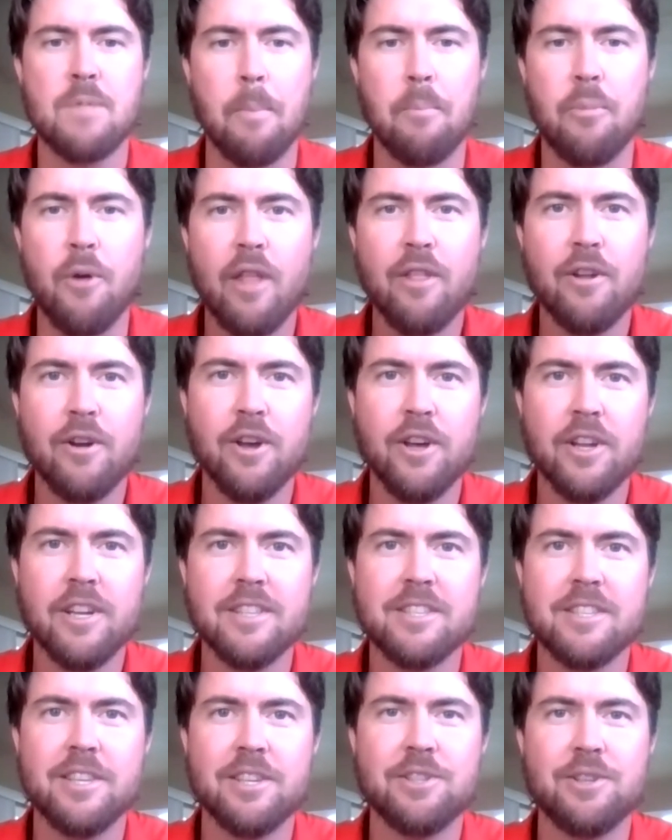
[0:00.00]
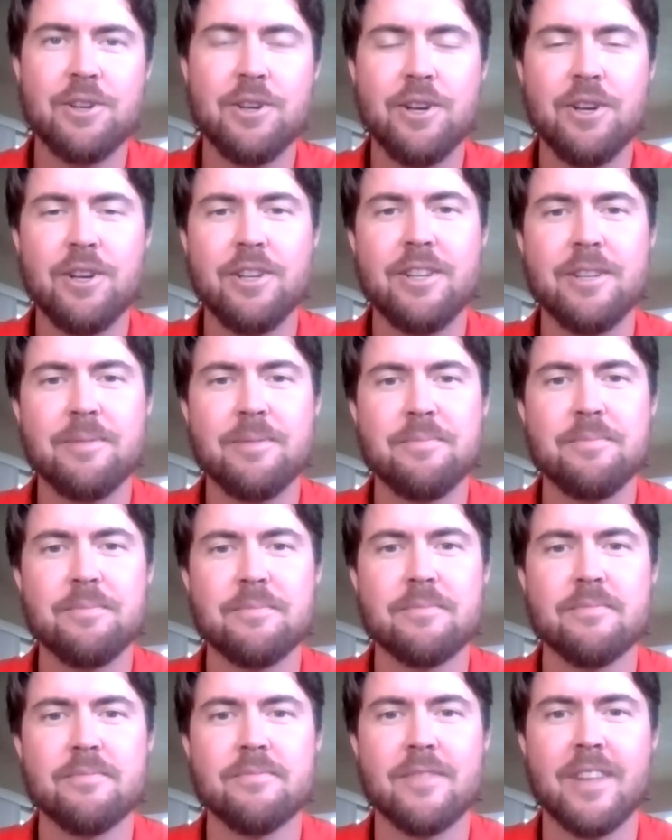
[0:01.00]
Brotherhood and sisterhood
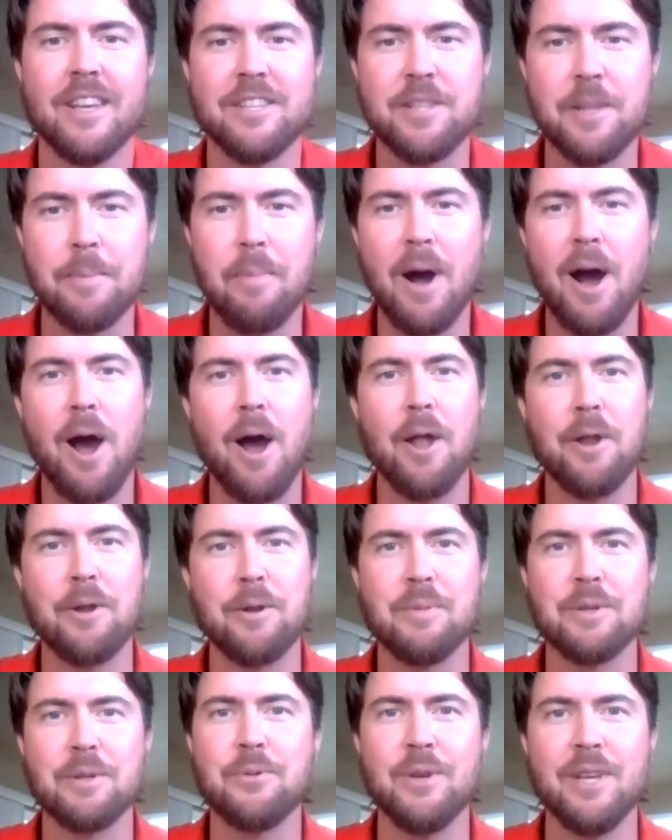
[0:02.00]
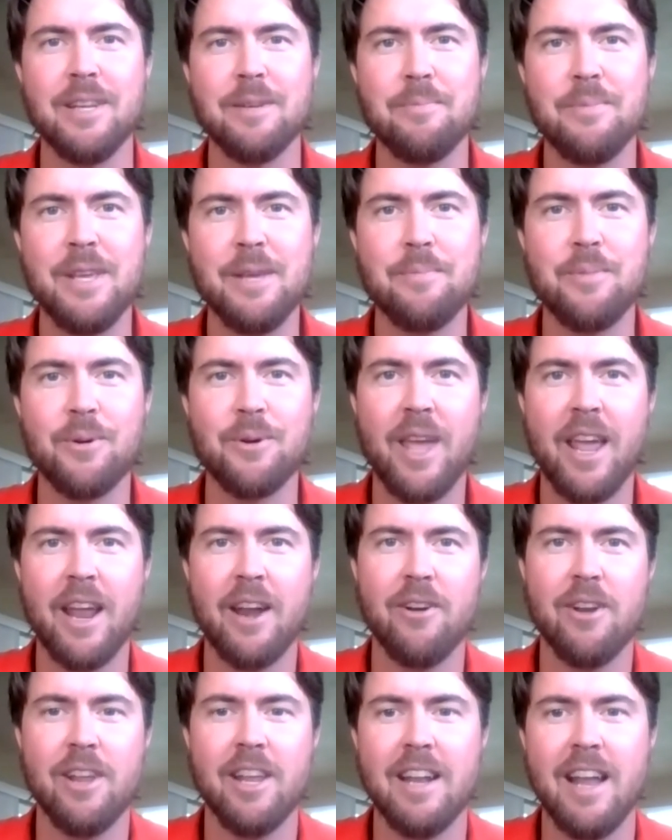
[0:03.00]
is the bond between people
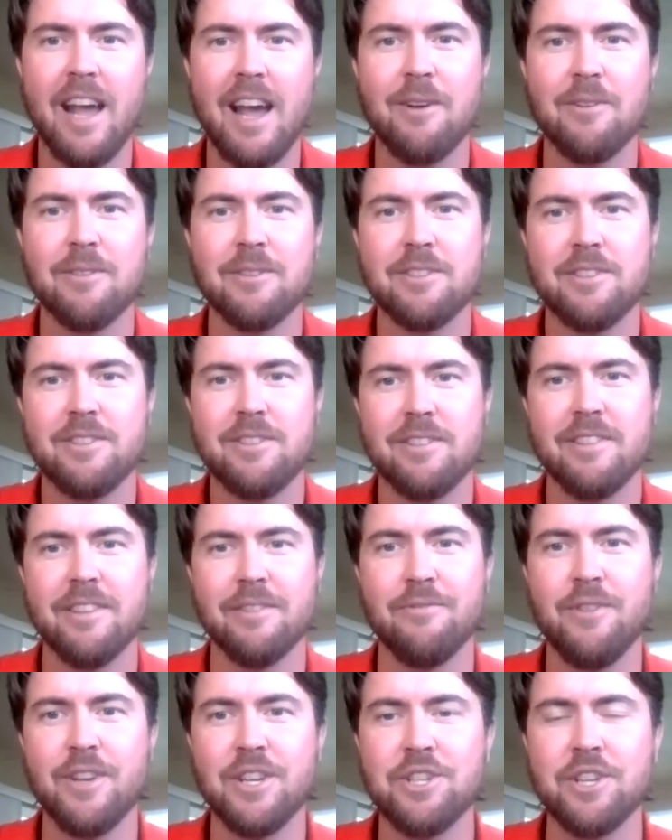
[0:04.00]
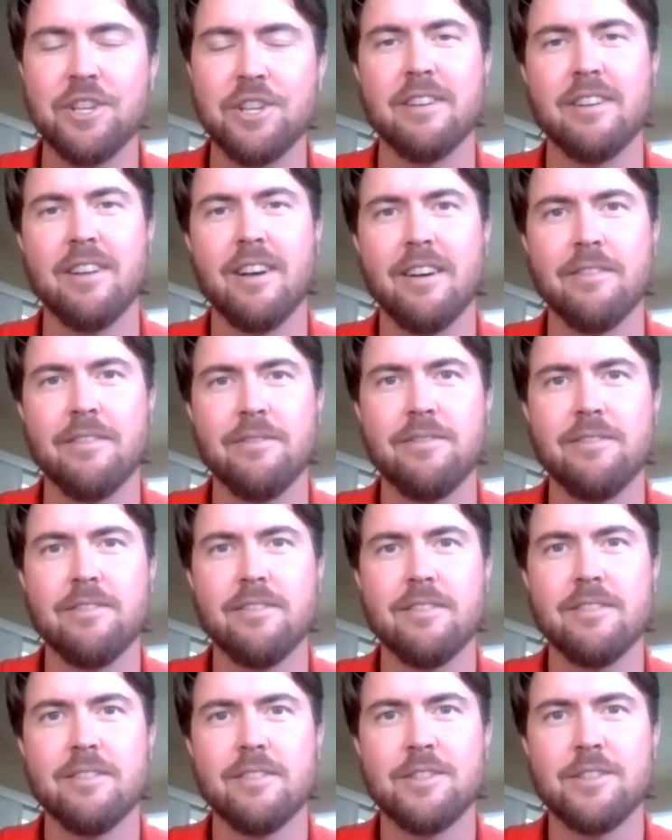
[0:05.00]
carrying out the vision of
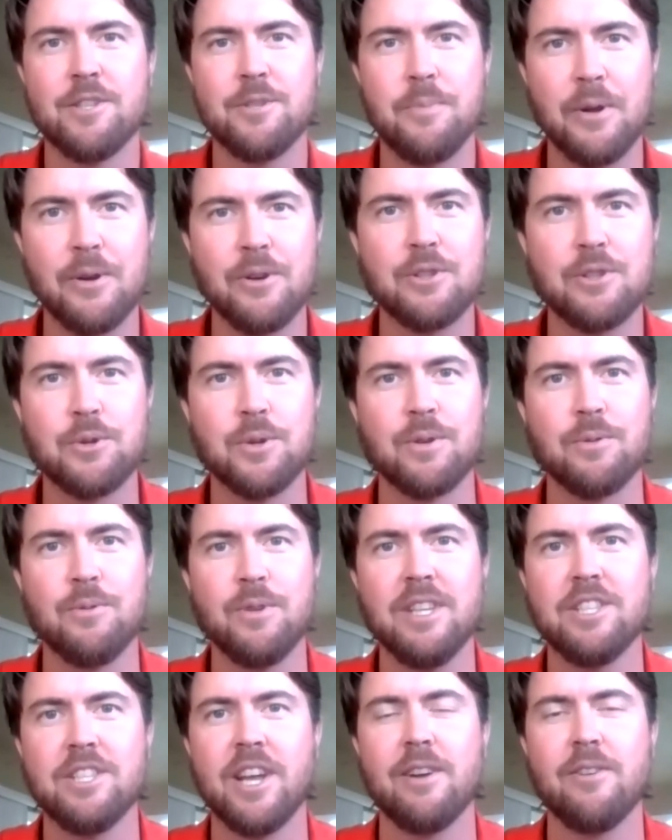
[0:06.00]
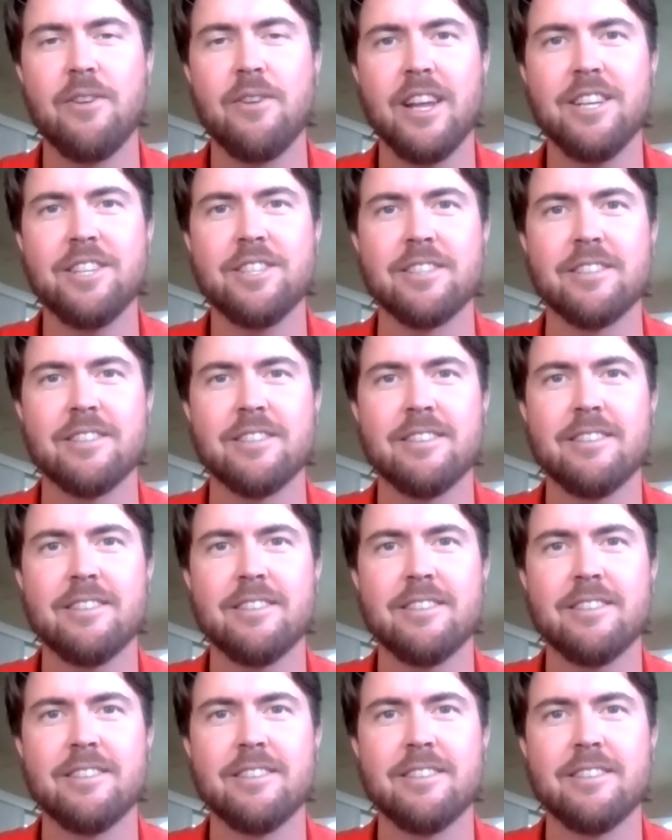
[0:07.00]
spiritual regeneration